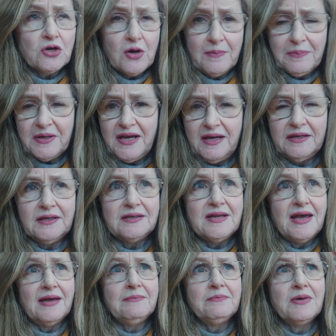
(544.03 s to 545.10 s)
complicated
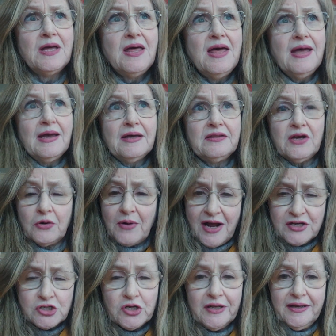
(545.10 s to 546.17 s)
name. They're
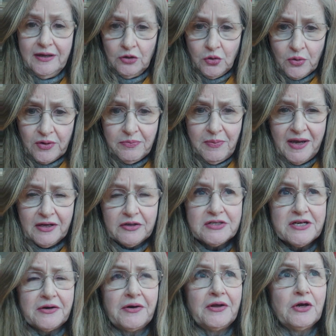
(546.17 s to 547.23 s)
actually in North Bay,
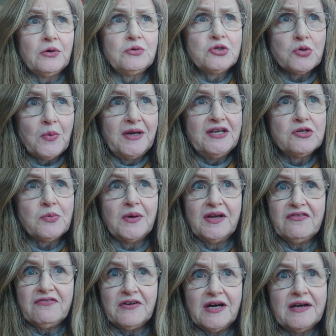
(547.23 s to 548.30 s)
Ontario,
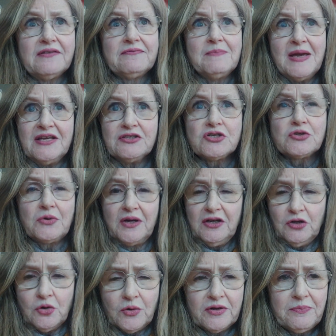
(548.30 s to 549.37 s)
2025 Main Street
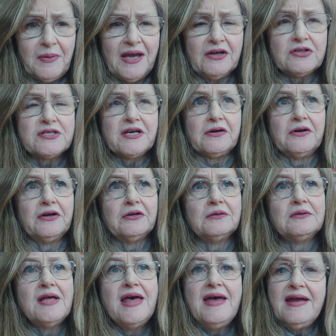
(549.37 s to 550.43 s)
in North Bay, Ontario.
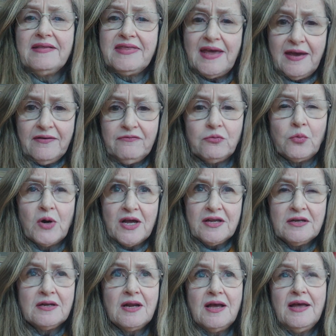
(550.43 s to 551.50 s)
They've
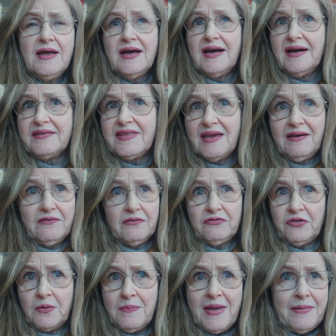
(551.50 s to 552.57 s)
run, I think,
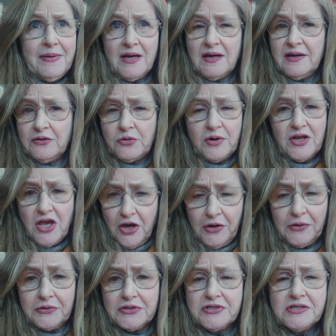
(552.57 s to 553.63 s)
for maybe 100
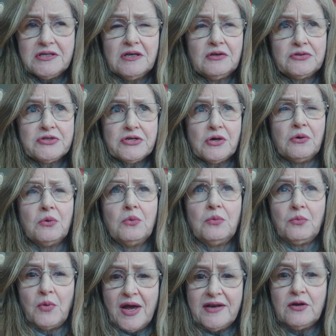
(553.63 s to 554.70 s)
years or so,
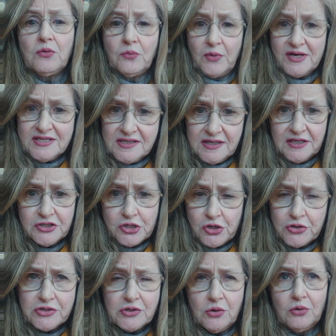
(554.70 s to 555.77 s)
run residential
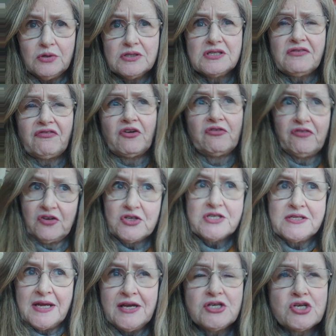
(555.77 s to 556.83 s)
schools for
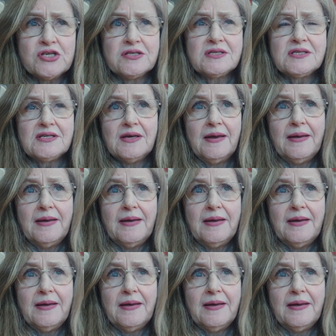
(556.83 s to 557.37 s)
First Nations